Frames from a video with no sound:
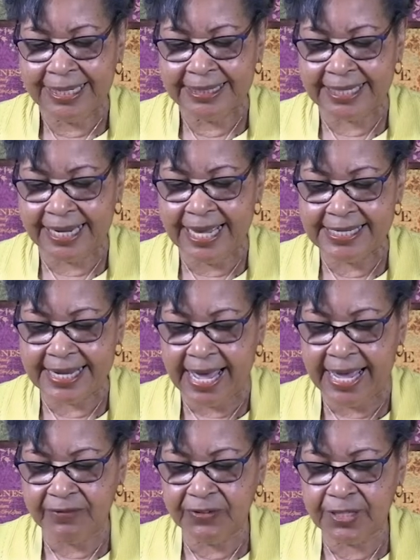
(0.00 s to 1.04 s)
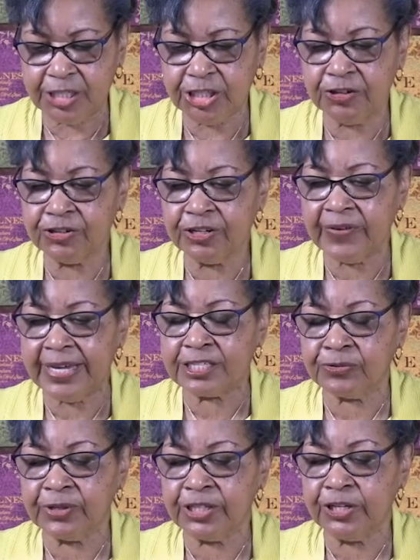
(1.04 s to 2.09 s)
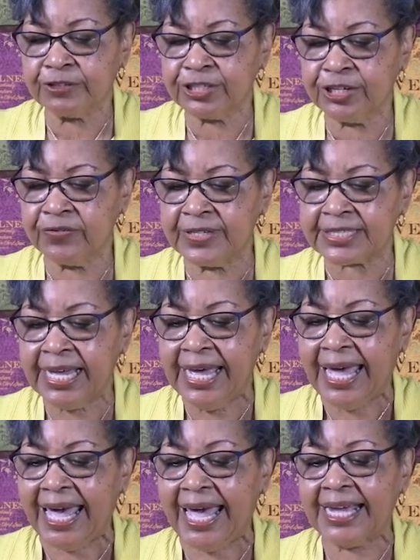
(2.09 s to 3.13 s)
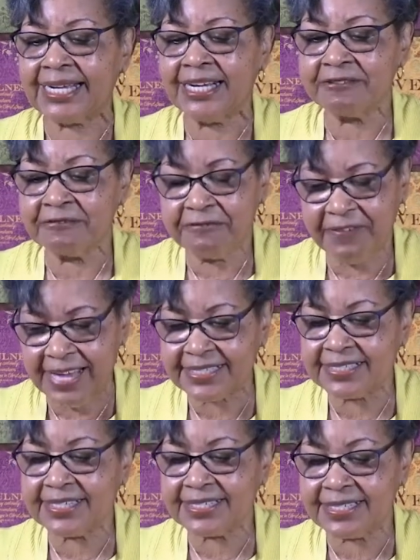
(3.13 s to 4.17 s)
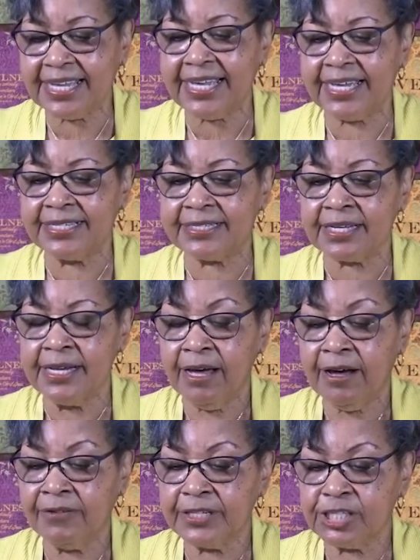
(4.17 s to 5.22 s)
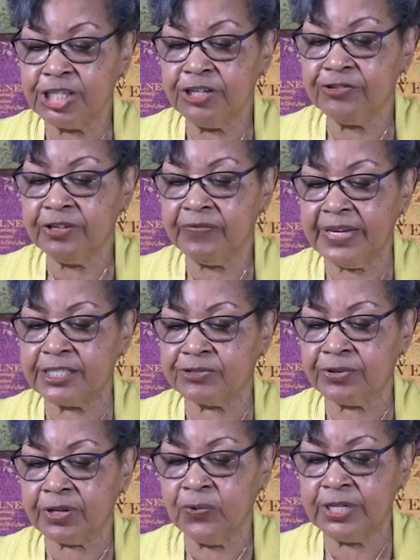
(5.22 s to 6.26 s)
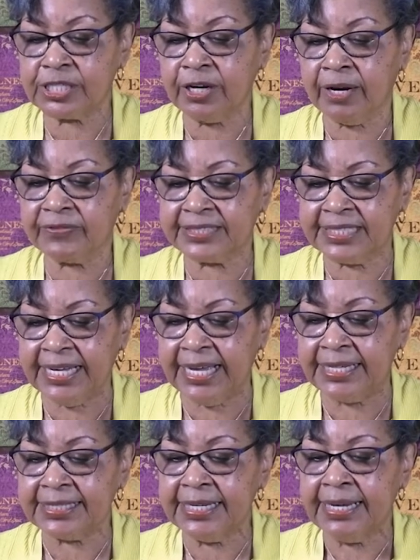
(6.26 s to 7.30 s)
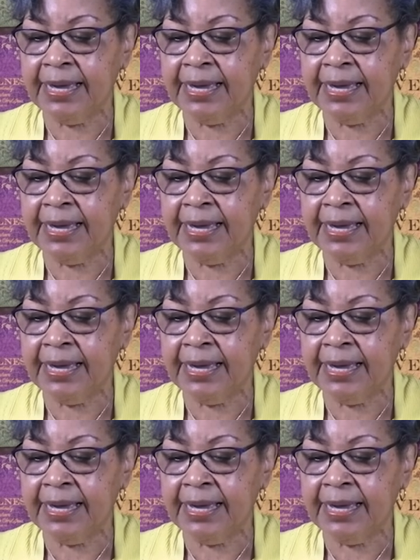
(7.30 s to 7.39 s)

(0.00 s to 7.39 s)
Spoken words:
day and night, for the children of Israel, your servants, and confess the sins of the children of Israel, which are sinned,